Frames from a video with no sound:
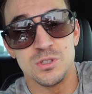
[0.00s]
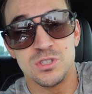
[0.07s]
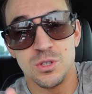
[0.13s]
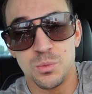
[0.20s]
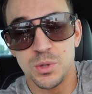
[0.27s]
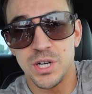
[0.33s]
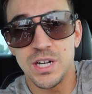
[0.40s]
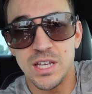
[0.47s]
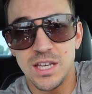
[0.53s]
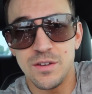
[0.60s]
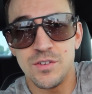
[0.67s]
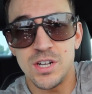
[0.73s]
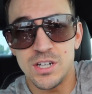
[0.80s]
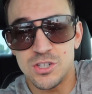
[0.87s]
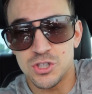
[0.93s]
So we're gonna give
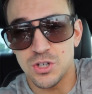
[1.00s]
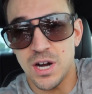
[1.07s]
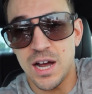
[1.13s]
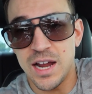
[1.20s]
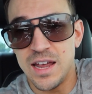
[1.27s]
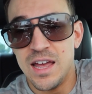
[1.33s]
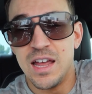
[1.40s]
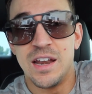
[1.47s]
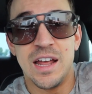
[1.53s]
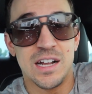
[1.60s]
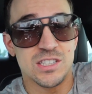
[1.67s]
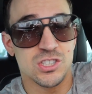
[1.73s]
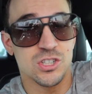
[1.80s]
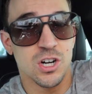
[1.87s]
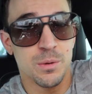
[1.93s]
it a try. Now at
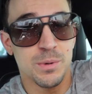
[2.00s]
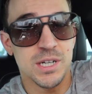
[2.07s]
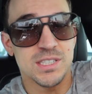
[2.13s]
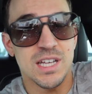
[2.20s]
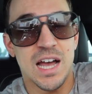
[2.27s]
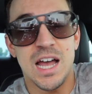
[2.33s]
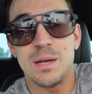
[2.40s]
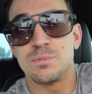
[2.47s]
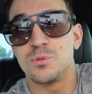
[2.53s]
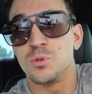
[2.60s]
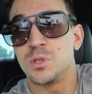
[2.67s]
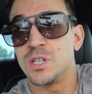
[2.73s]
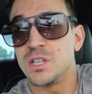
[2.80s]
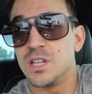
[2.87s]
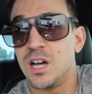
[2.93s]
Starbucks, I
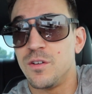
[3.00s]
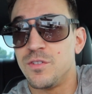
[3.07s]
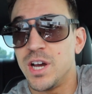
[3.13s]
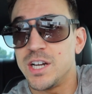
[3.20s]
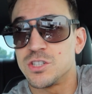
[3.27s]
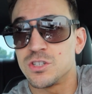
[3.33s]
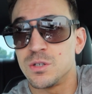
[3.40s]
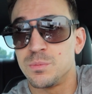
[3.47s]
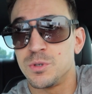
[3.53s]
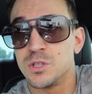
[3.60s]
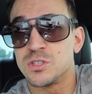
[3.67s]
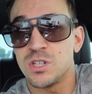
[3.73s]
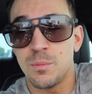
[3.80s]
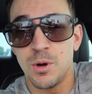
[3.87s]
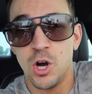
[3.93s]
absolutely love nitro brew,
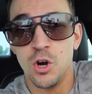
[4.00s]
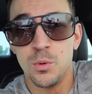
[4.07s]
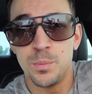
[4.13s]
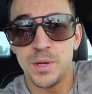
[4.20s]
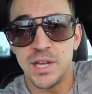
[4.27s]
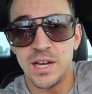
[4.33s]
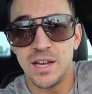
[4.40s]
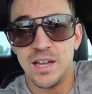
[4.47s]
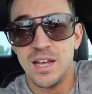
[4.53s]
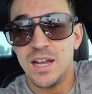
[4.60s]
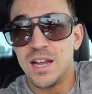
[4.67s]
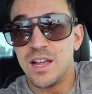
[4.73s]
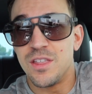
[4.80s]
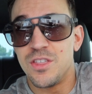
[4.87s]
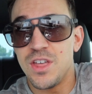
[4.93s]
so I'm hoping
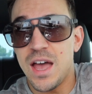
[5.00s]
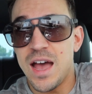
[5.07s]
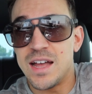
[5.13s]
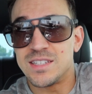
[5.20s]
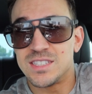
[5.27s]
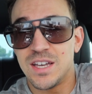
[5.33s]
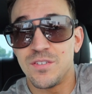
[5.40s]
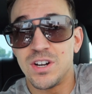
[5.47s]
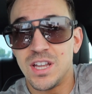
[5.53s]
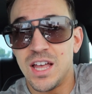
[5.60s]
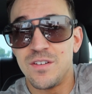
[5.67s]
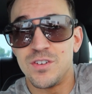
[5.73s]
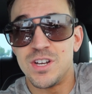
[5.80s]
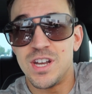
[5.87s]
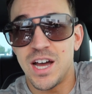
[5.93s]
that
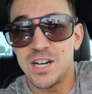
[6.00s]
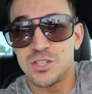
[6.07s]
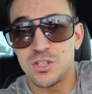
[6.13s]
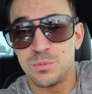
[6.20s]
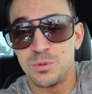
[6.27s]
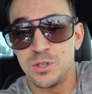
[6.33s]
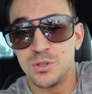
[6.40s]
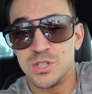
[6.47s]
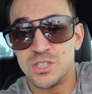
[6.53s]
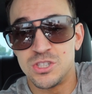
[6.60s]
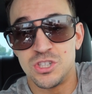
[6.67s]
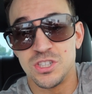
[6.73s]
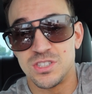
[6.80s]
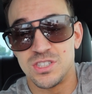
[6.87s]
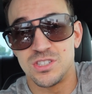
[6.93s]
7-Eleven nitro brew is
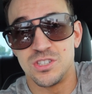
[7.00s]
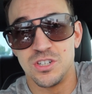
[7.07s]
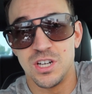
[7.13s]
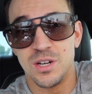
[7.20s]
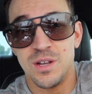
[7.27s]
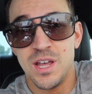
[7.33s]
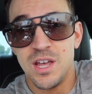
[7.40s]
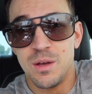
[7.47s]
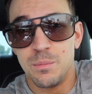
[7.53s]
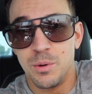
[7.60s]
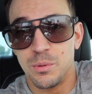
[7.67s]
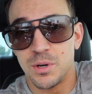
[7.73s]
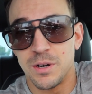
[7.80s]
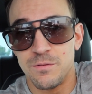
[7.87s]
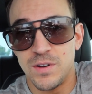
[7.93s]
just as good, but
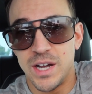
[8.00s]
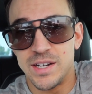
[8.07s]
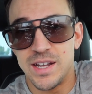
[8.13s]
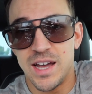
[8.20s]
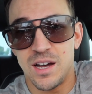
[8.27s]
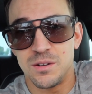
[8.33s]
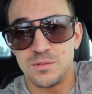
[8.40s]
we're gonna find out.